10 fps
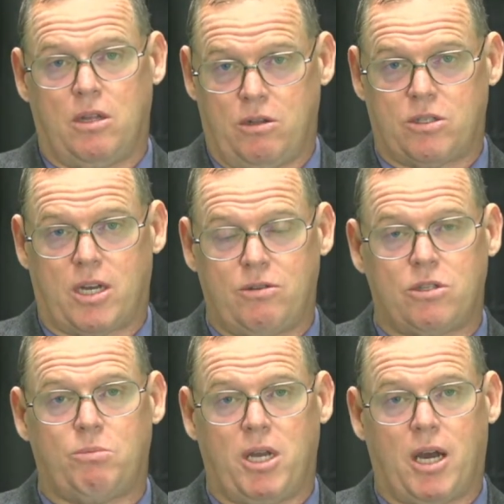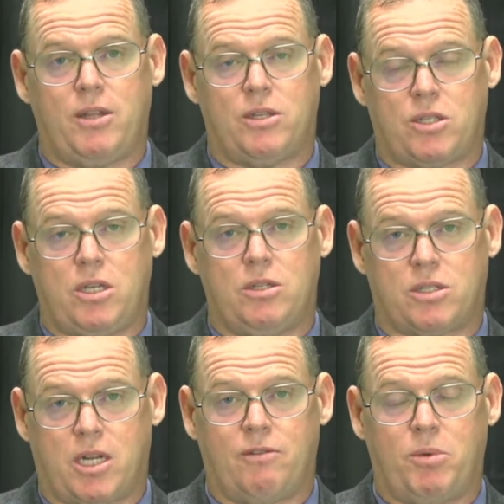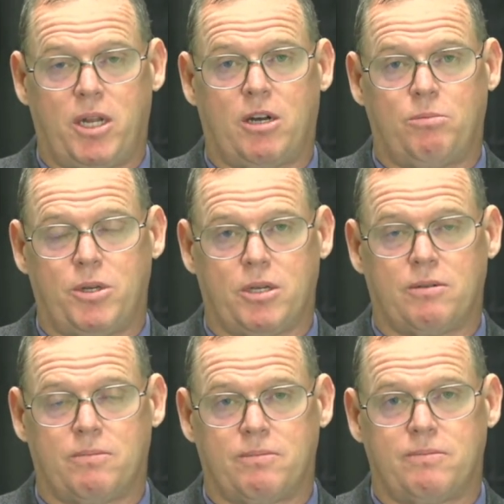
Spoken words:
And there's others behind the scenes that have been helping.